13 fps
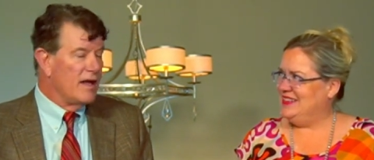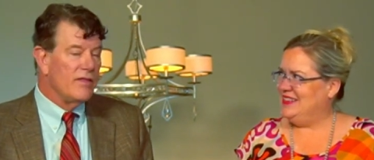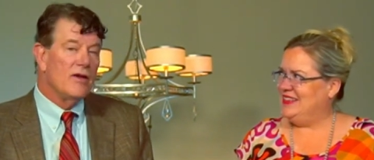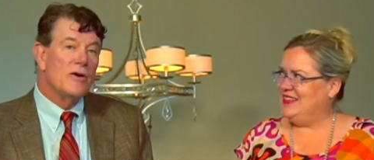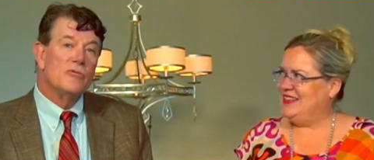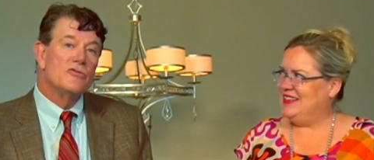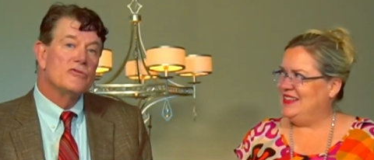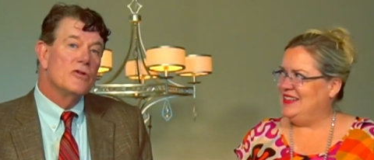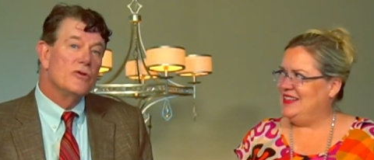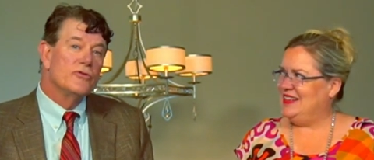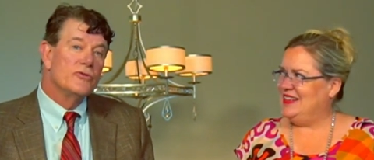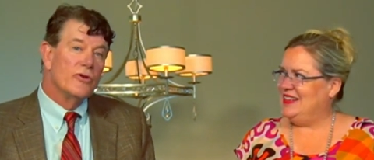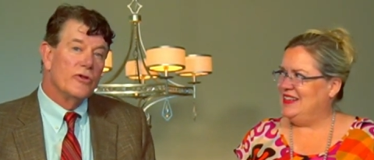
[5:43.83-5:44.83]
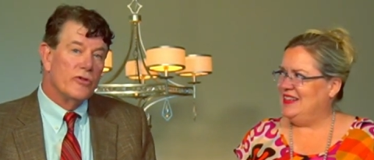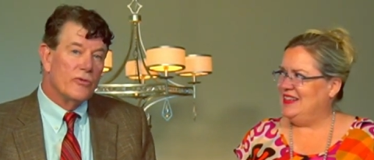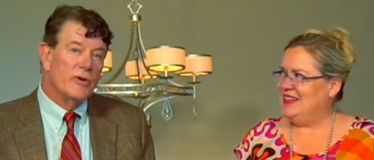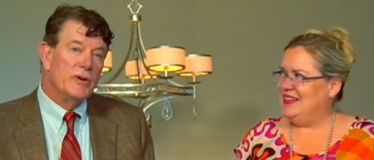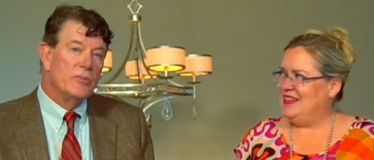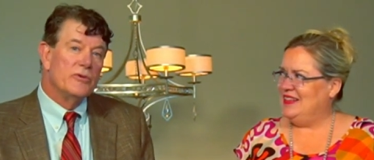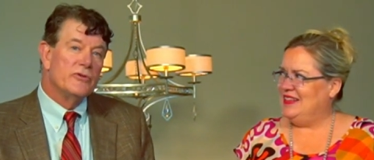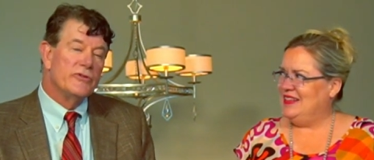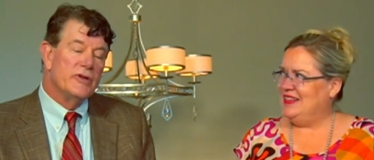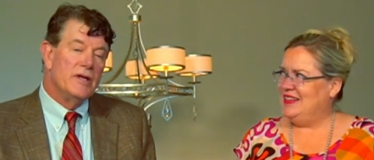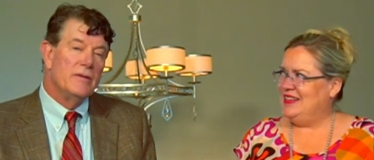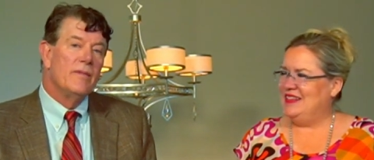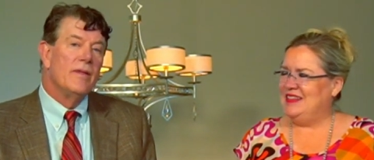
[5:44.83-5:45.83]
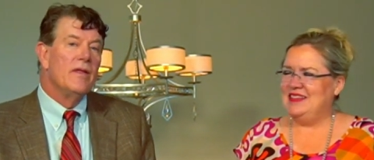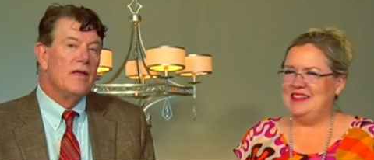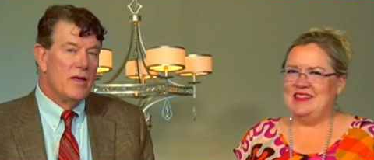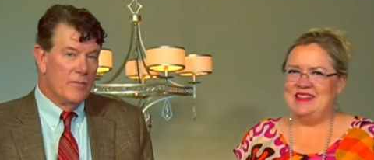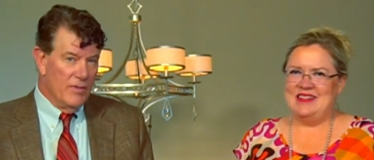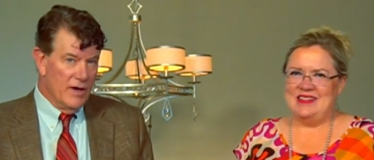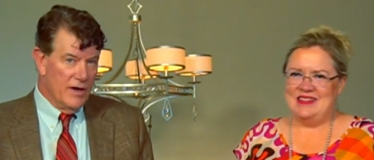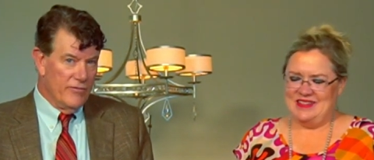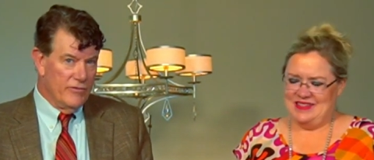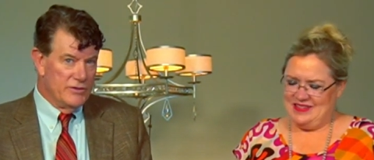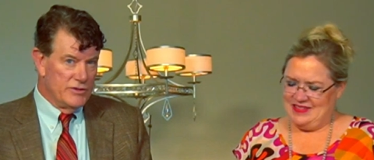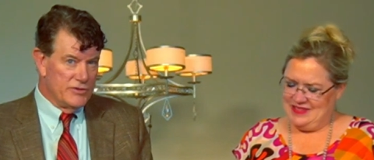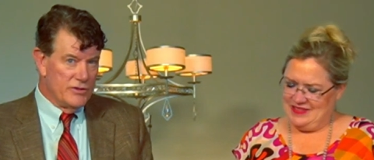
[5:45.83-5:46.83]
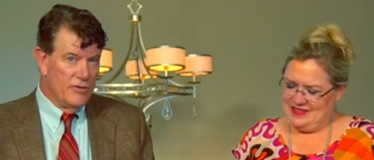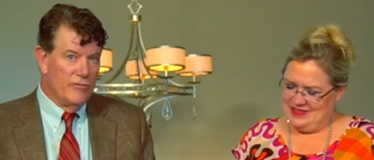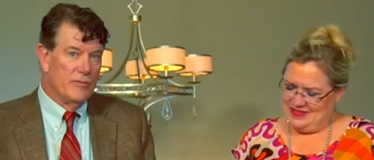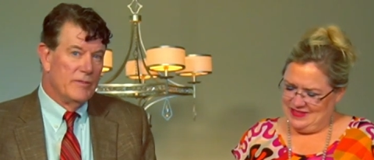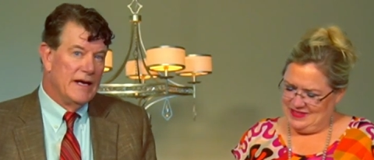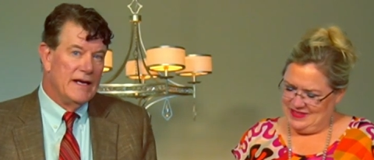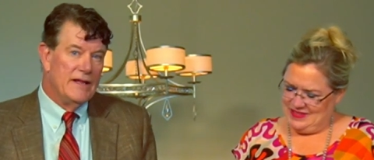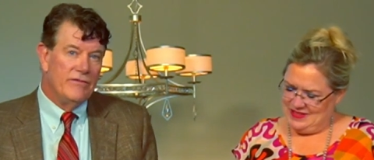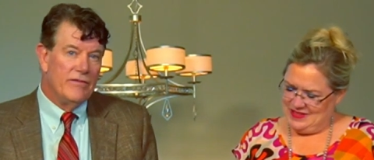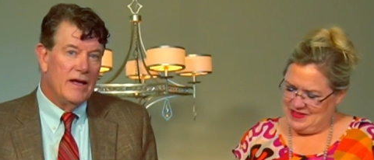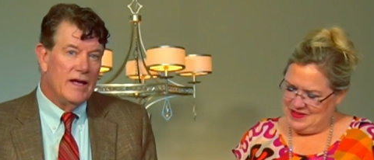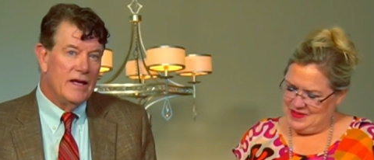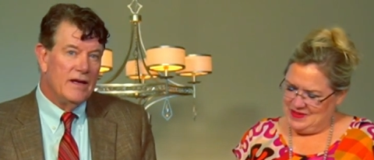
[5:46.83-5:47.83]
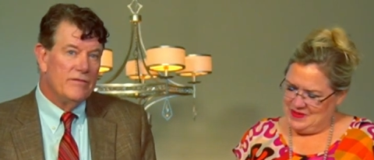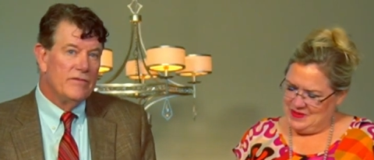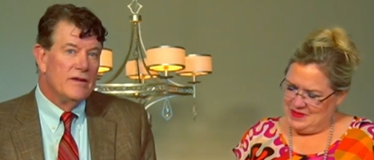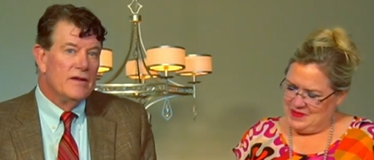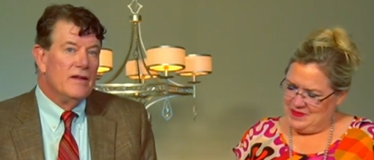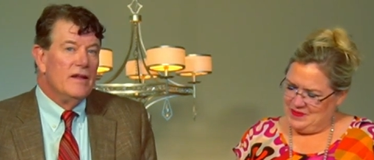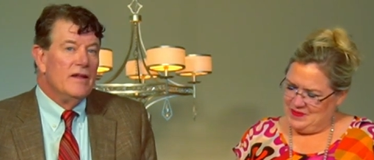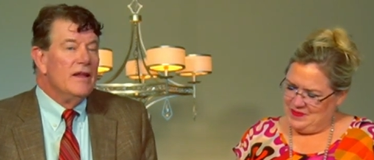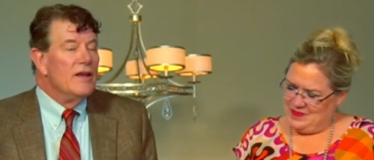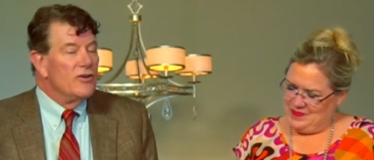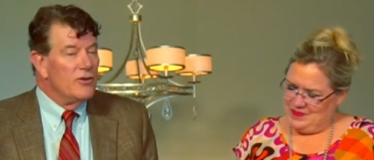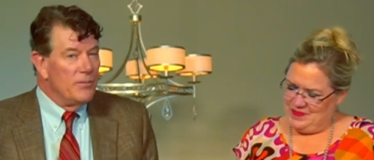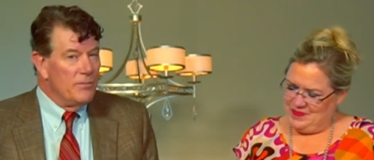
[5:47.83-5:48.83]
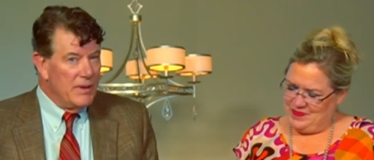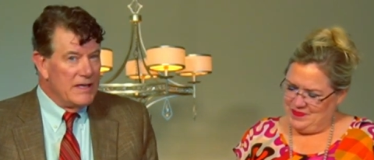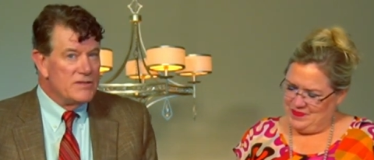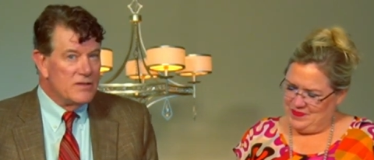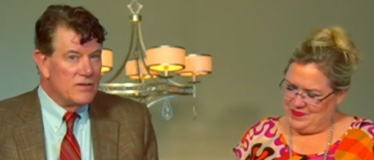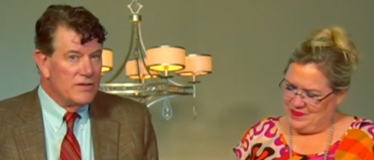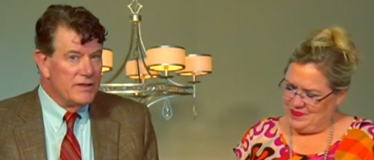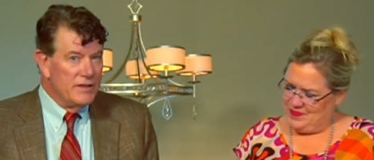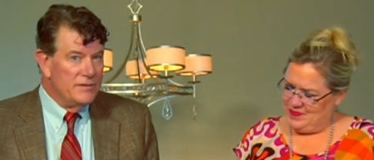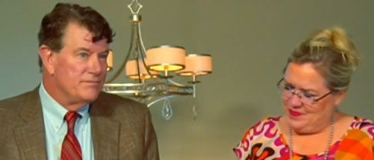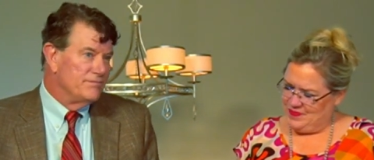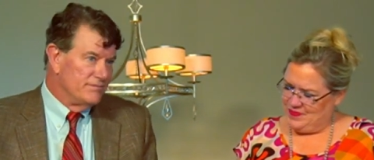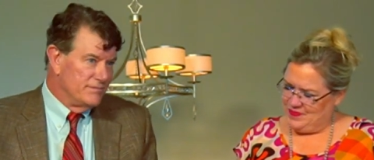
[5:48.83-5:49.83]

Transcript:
Speaker 1: I thought it was closer to 3%, but if we just go from 95 to basically